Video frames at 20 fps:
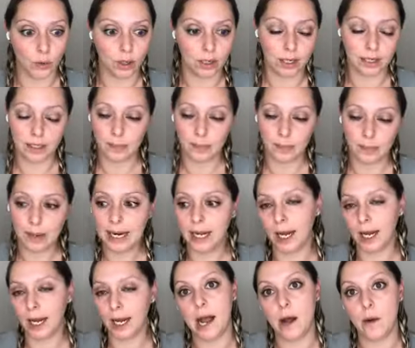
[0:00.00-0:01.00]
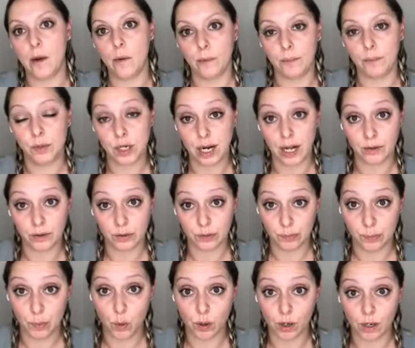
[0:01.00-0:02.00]
and depending on how a child is
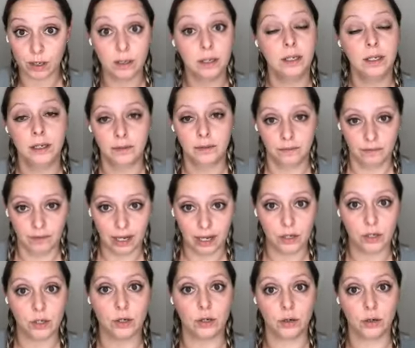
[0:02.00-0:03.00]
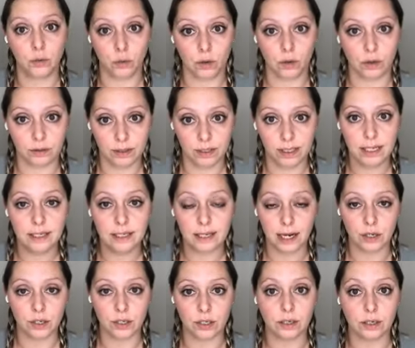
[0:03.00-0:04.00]
born, vaginal or C
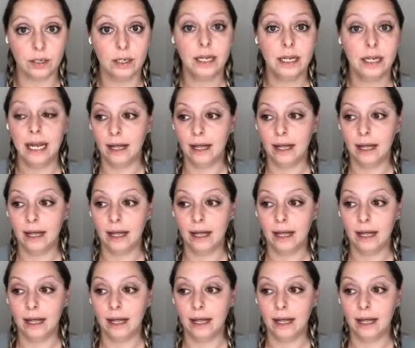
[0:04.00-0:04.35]
section,